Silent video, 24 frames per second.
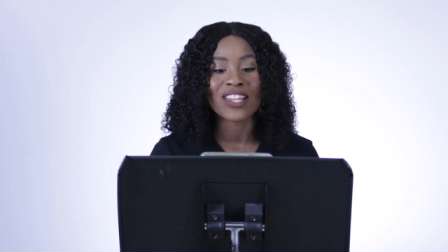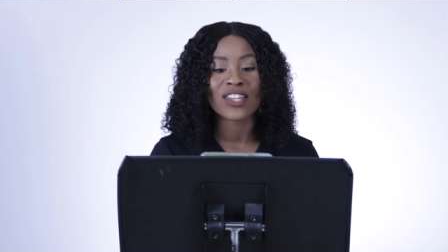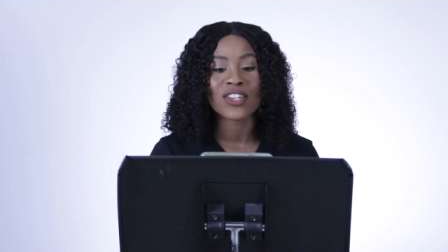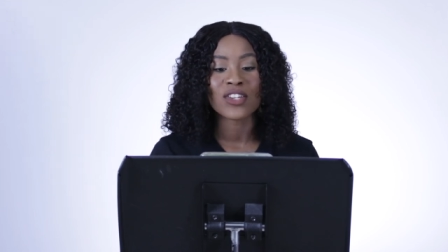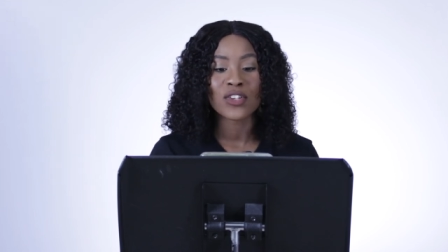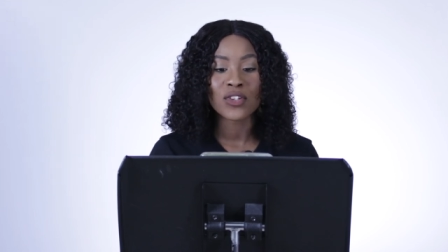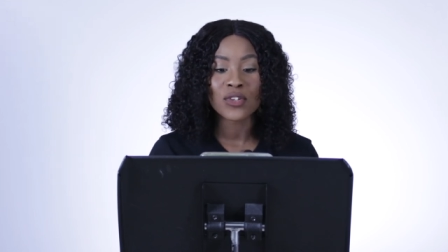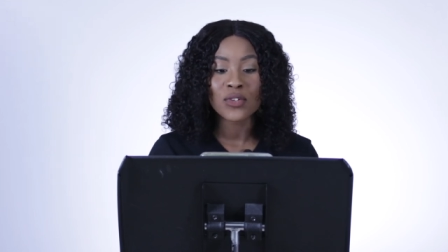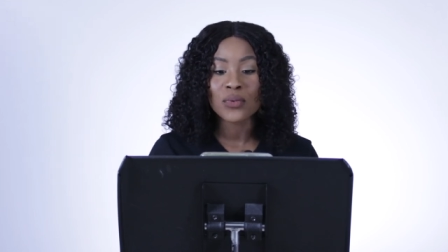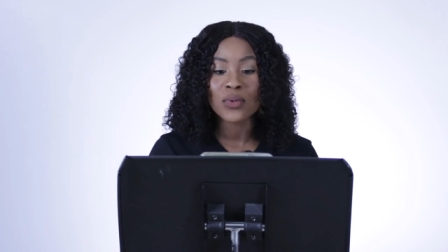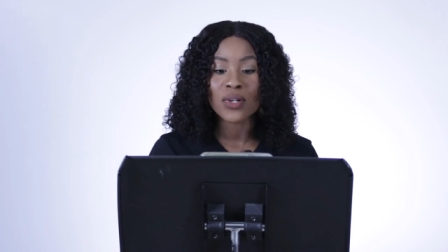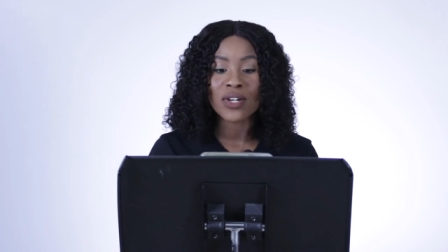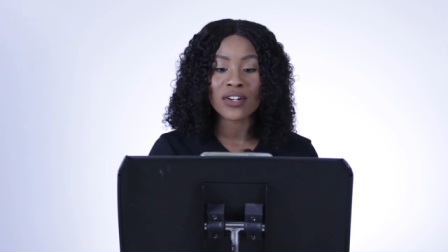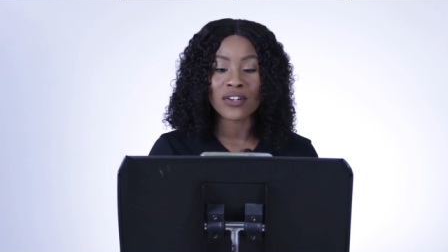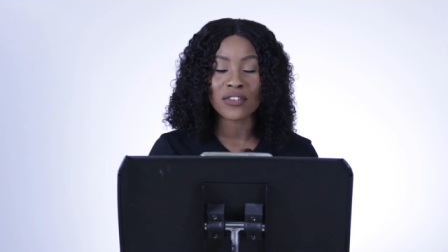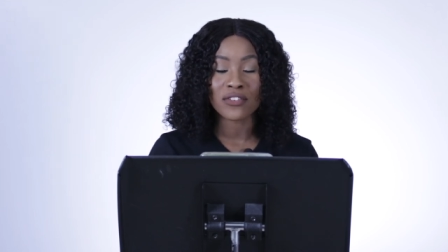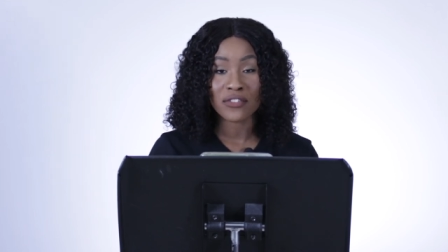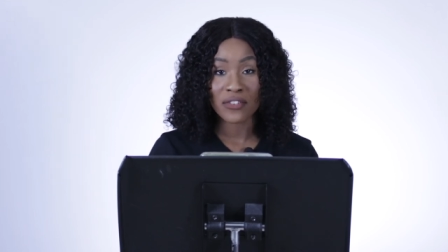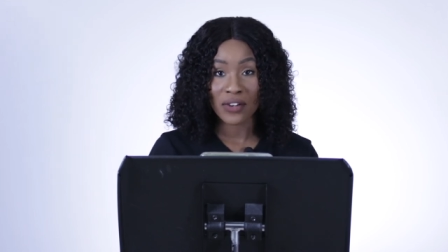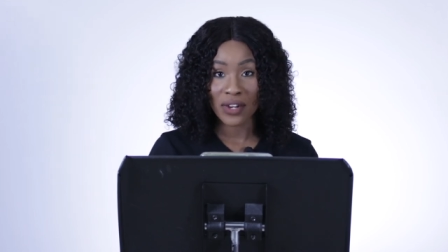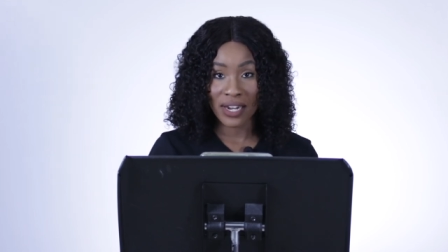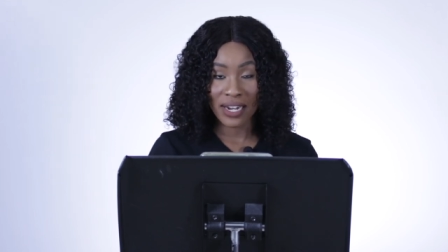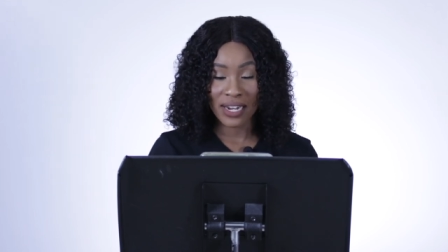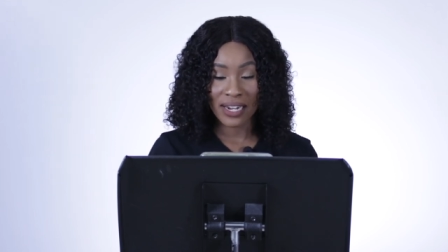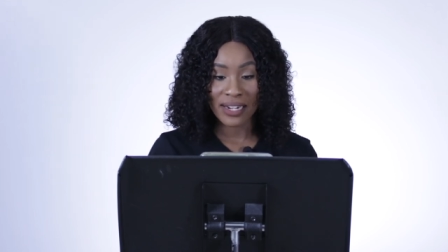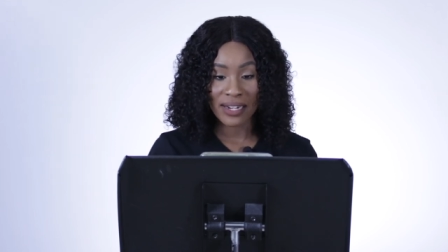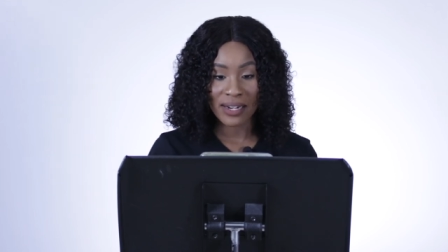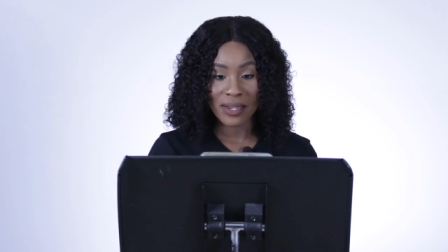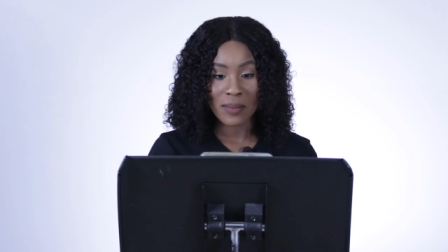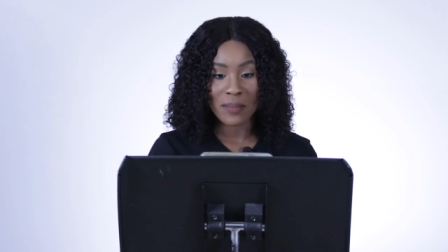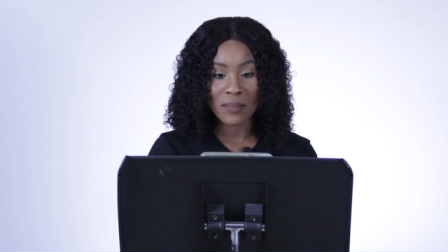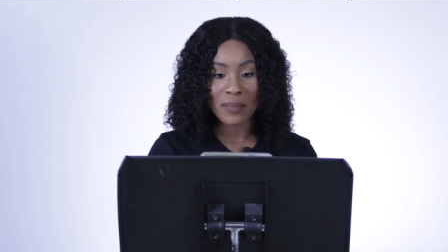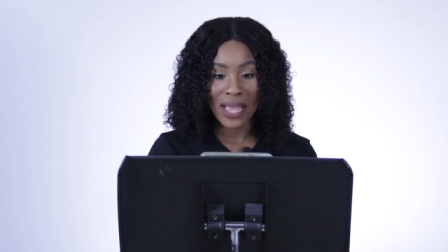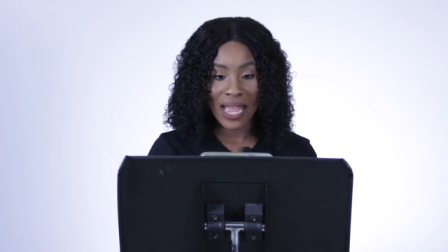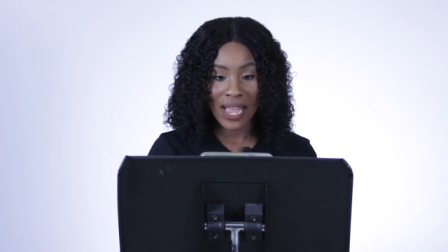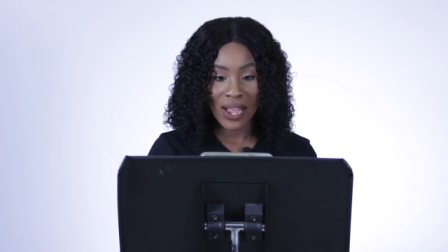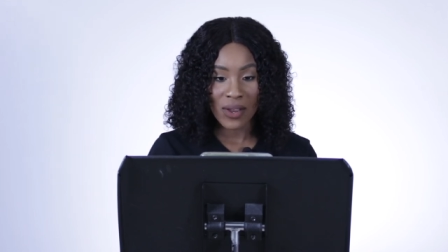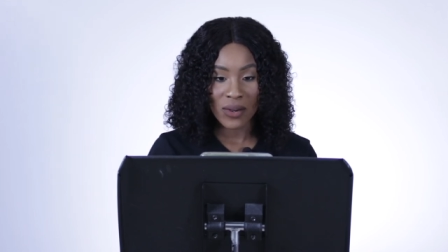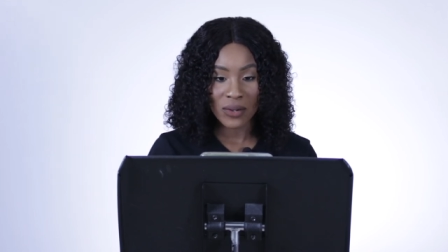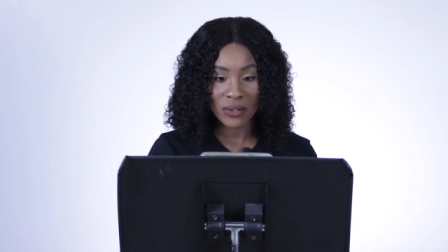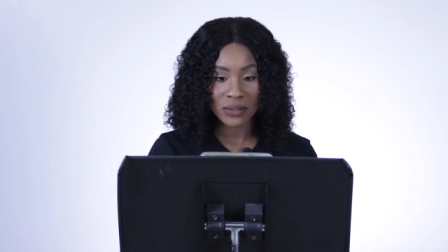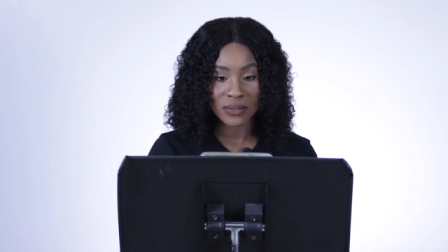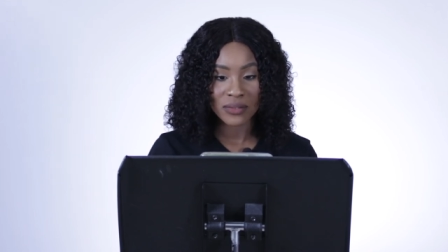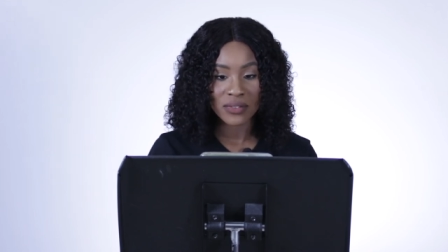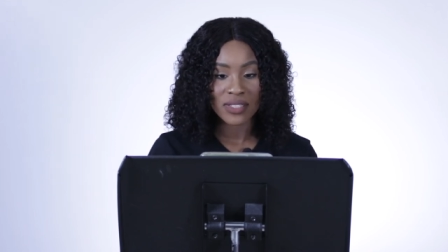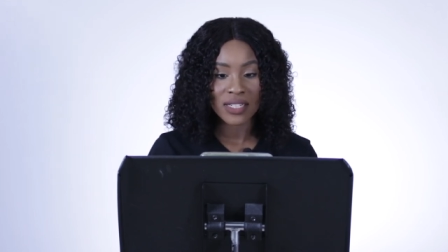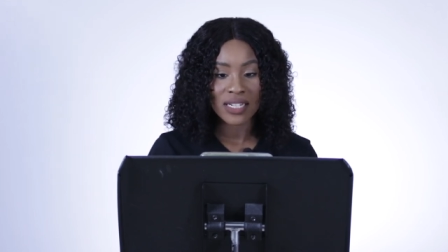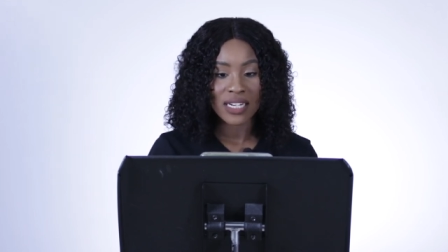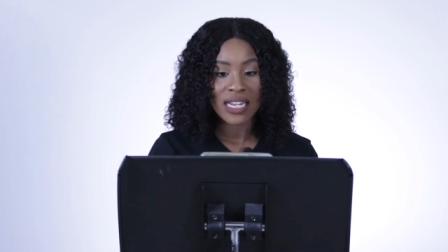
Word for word: you were afraid about